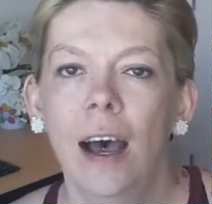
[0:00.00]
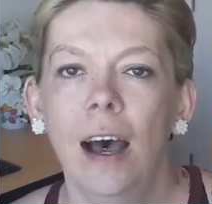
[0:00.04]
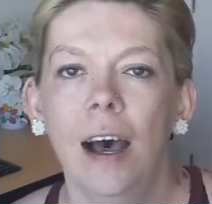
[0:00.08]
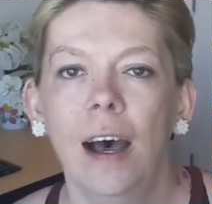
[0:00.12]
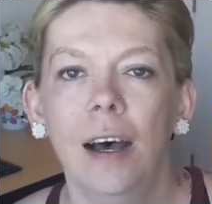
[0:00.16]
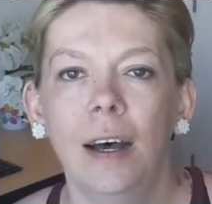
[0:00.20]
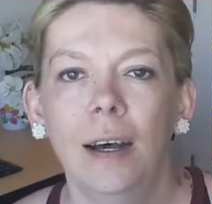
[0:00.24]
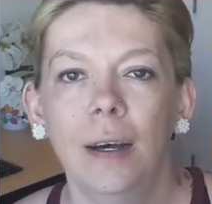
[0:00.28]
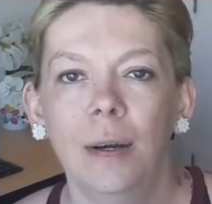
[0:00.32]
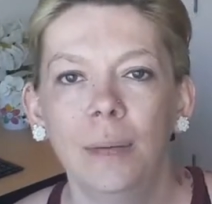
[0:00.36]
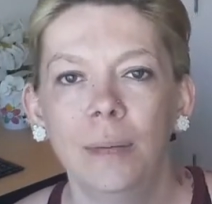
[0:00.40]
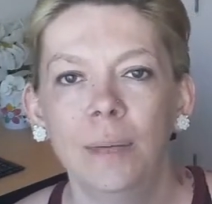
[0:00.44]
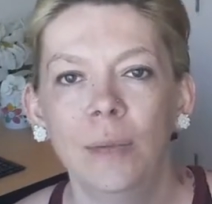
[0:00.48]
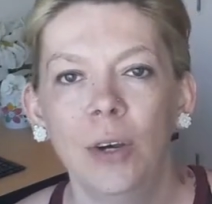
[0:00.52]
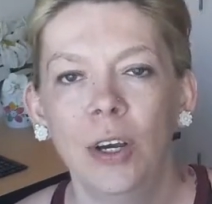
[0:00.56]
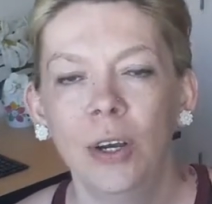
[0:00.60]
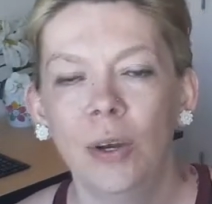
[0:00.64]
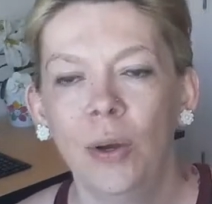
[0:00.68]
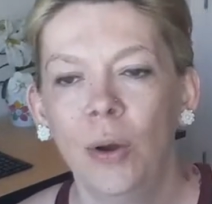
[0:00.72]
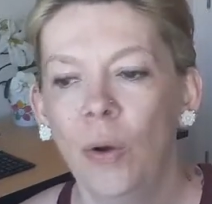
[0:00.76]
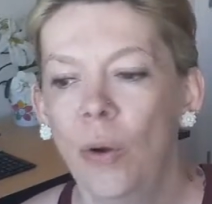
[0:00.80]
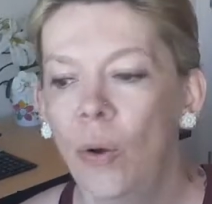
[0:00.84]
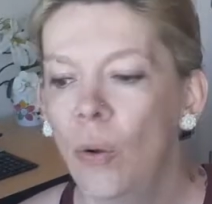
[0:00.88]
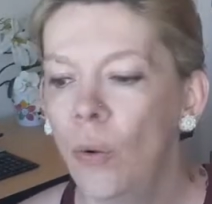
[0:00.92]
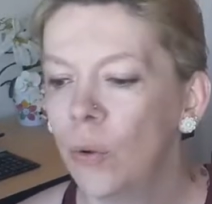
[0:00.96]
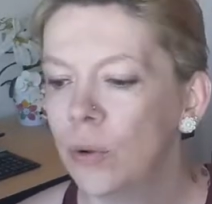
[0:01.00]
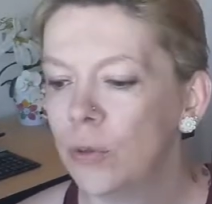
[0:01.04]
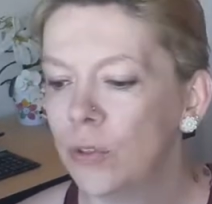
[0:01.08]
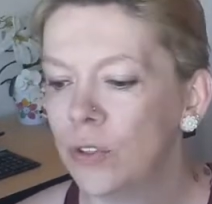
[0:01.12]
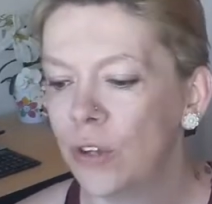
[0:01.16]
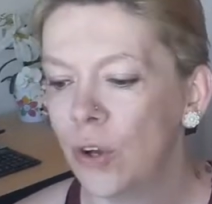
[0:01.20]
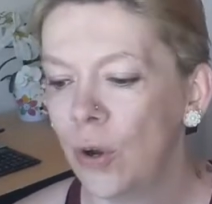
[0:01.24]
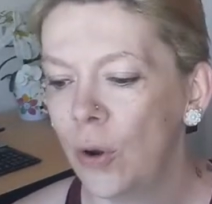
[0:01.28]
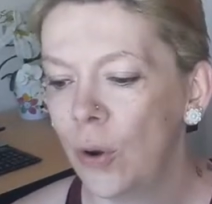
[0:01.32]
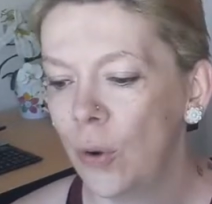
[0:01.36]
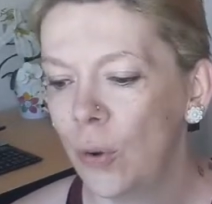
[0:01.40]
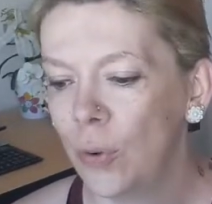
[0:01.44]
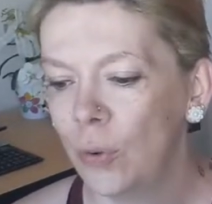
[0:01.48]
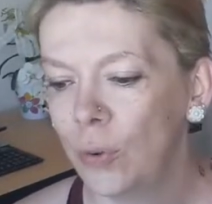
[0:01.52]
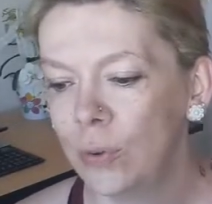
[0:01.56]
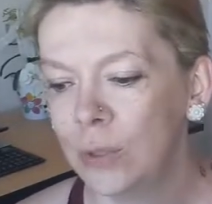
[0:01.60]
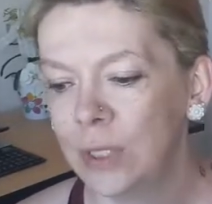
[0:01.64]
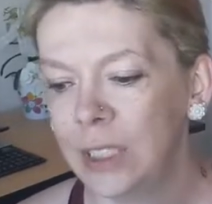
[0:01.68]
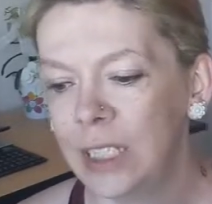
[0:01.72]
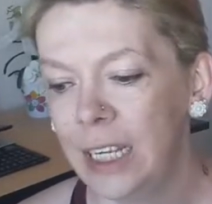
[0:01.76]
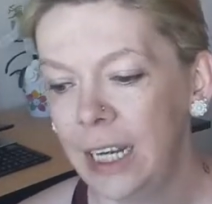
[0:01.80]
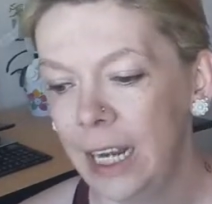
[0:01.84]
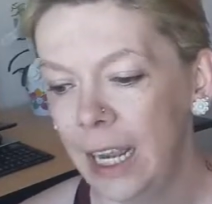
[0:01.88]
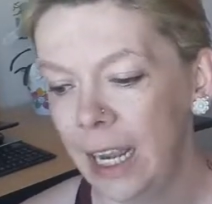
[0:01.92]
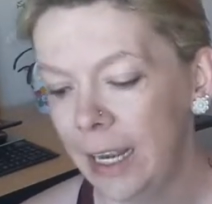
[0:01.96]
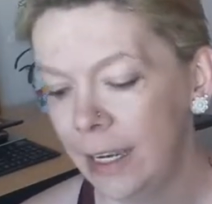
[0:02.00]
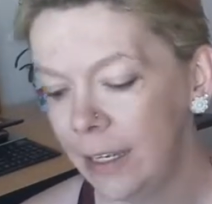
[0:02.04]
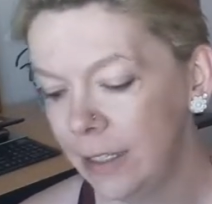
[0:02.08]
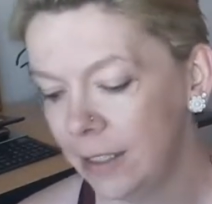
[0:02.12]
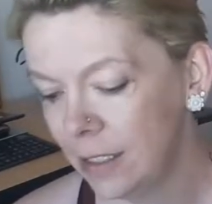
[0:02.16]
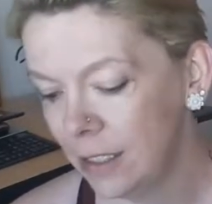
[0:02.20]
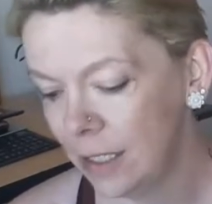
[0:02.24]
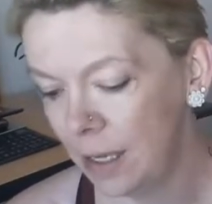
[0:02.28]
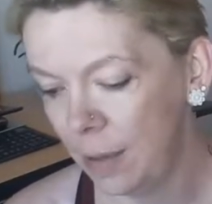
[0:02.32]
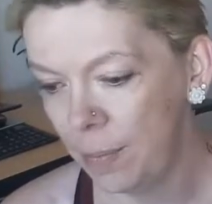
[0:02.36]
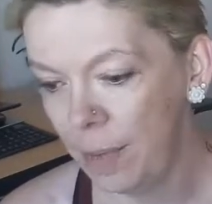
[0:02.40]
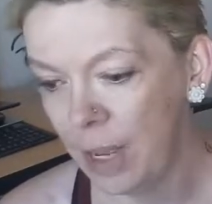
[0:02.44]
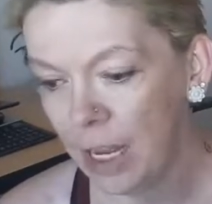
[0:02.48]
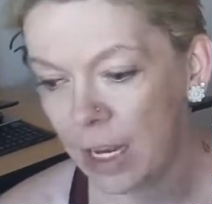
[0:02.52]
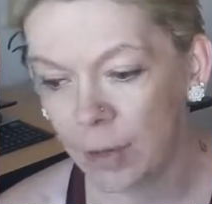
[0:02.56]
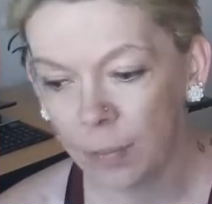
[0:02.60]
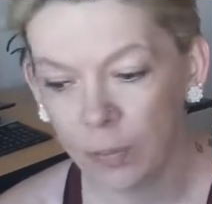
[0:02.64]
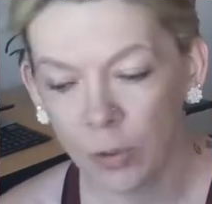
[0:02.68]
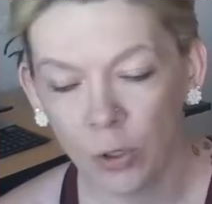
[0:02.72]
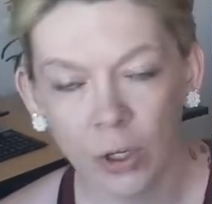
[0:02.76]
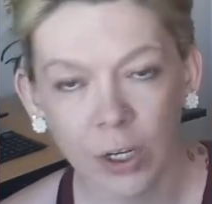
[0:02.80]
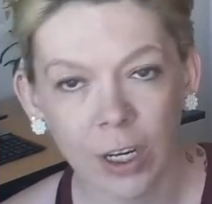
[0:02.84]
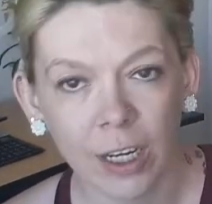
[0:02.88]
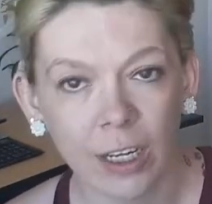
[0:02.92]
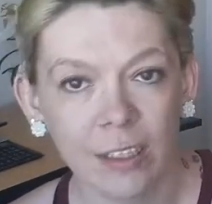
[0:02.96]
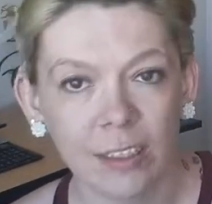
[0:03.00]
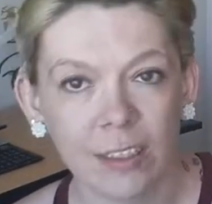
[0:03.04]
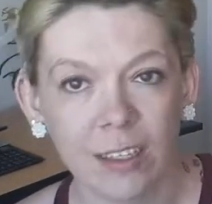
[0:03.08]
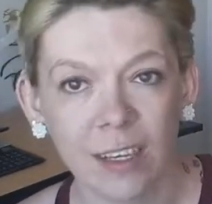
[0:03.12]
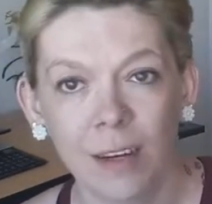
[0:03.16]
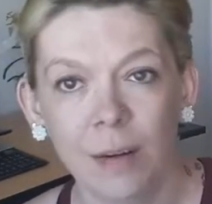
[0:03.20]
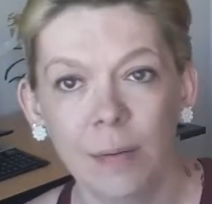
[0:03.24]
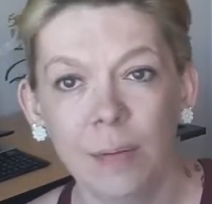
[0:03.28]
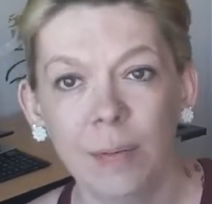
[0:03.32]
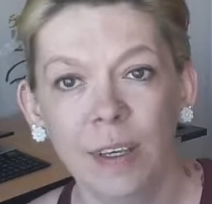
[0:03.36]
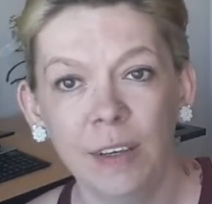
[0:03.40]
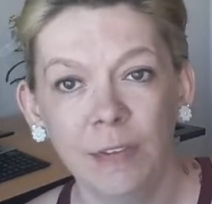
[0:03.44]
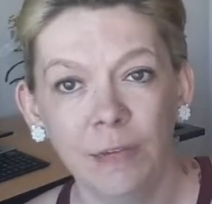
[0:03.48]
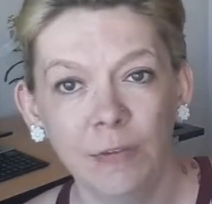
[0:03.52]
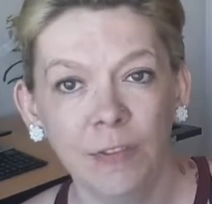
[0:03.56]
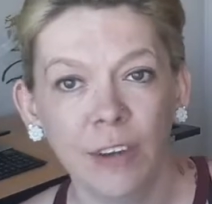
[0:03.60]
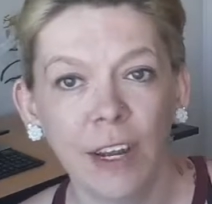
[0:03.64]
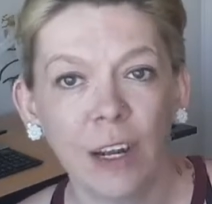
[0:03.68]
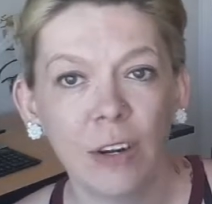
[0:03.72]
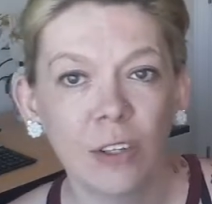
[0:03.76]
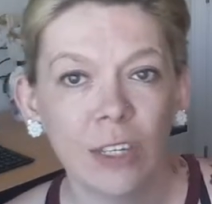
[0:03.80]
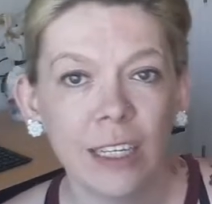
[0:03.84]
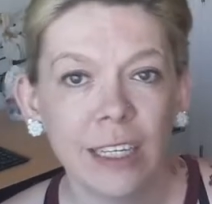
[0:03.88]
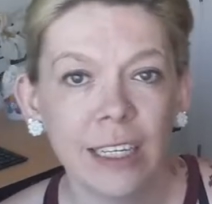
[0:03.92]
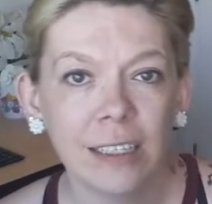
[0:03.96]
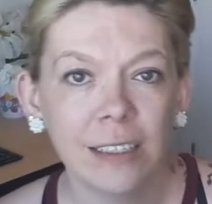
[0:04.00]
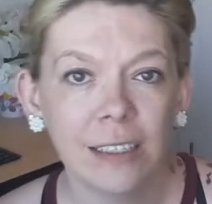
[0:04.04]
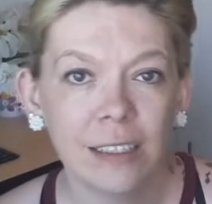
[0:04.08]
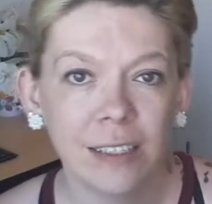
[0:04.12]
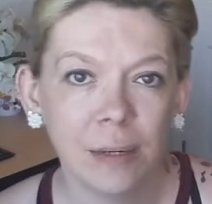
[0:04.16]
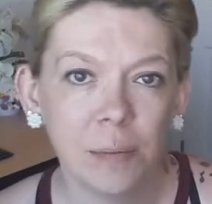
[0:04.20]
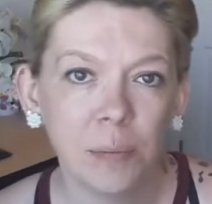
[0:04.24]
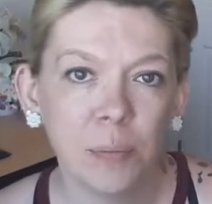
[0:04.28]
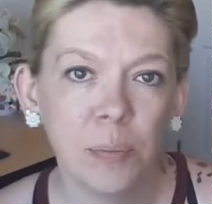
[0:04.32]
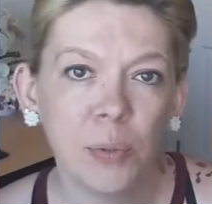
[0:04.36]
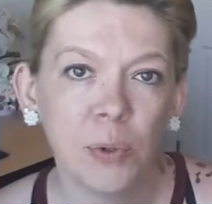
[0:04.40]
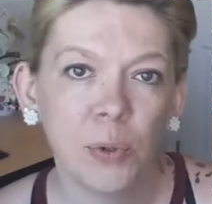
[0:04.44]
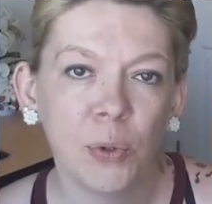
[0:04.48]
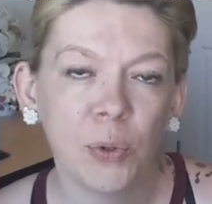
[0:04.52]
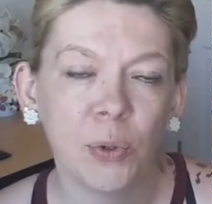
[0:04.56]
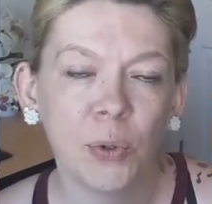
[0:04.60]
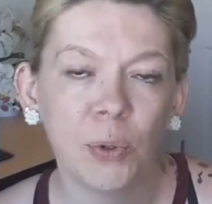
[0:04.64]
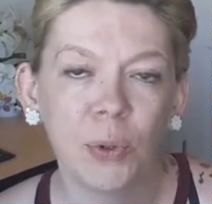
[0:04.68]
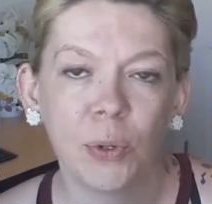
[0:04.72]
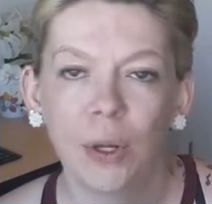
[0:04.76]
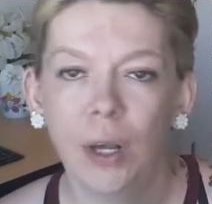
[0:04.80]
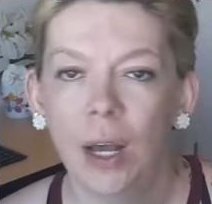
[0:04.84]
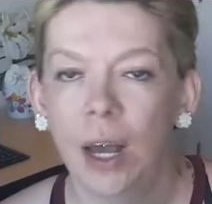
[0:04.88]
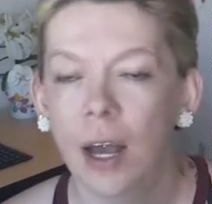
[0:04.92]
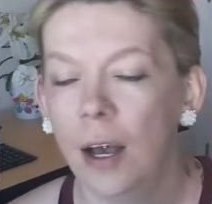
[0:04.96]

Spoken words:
So today's makeup look is going to be fairly simple,